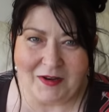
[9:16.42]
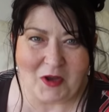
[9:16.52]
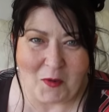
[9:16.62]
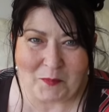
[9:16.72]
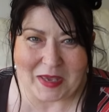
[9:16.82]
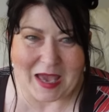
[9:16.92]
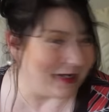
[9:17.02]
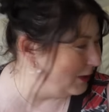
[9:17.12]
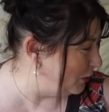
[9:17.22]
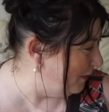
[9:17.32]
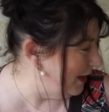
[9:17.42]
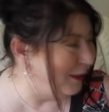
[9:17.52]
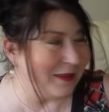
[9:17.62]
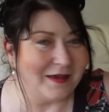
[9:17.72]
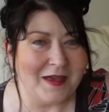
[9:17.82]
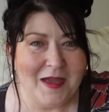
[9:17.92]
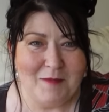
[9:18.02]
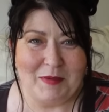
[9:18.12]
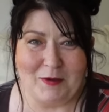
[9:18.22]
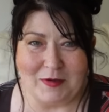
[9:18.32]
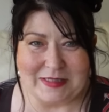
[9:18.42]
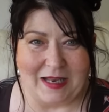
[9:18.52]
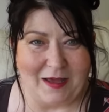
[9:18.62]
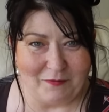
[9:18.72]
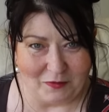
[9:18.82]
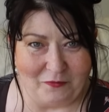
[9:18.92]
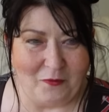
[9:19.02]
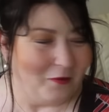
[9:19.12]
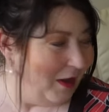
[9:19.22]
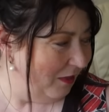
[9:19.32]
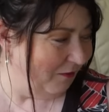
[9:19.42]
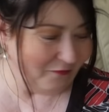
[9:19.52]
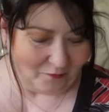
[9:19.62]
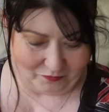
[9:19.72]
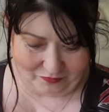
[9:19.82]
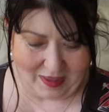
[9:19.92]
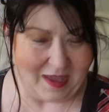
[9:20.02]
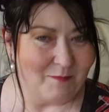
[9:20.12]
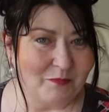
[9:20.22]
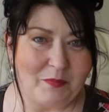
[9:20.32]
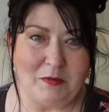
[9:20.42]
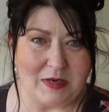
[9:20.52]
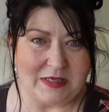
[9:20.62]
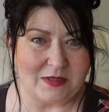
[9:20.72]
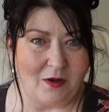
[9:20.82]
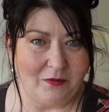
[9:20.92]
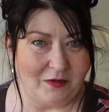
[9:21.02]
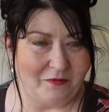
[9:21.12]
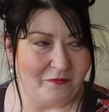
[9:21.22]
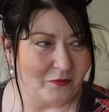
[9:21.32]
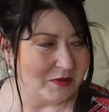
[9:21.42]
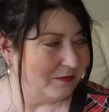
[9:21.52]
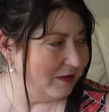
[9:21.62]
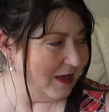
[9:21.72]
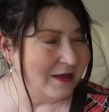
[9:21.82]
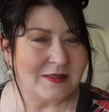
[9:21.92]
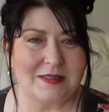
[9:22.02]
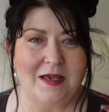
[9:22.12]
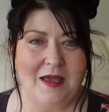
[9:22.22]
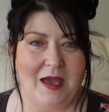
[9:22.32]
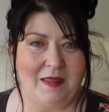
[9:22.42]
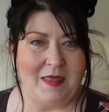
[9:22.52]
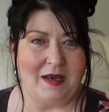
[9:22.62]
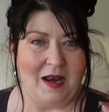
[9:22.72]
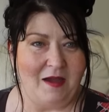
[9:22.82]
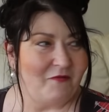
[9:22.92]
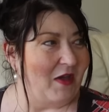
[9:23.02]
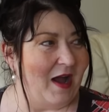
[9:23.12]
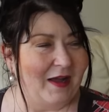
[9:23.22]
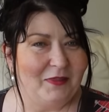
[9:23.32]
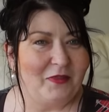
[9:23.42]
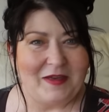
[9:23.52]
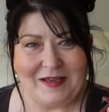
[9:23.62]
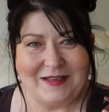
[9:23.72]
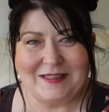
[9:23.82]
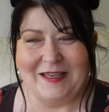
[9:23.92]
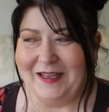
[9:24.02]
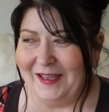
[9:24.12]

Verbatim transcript: I'll not be able to do anything because I'll have the foot, the foot um, booties on, the foot things, and then I'll have the hand things.